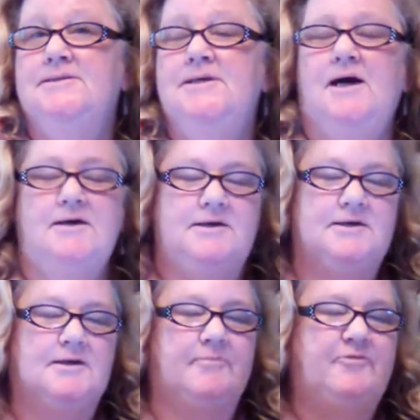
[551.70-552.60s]
Yeah,
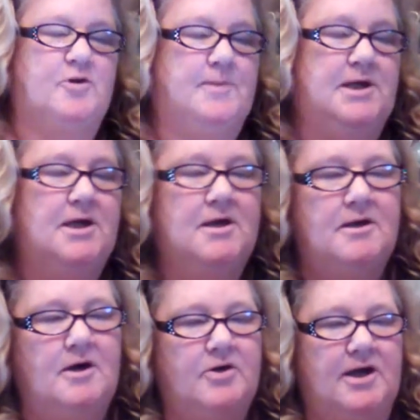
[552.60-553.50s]
and I'm filming.
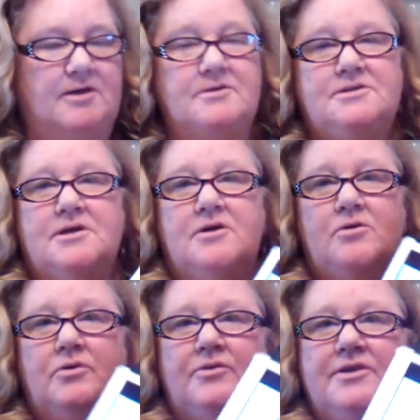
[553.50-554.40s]
Okay,
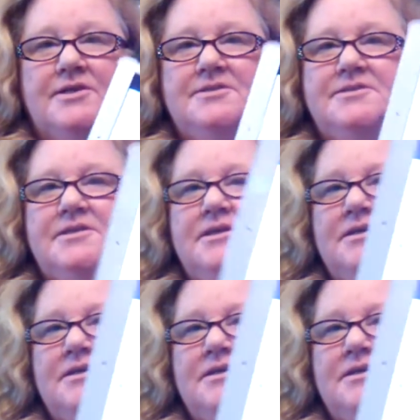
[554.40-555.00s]
so this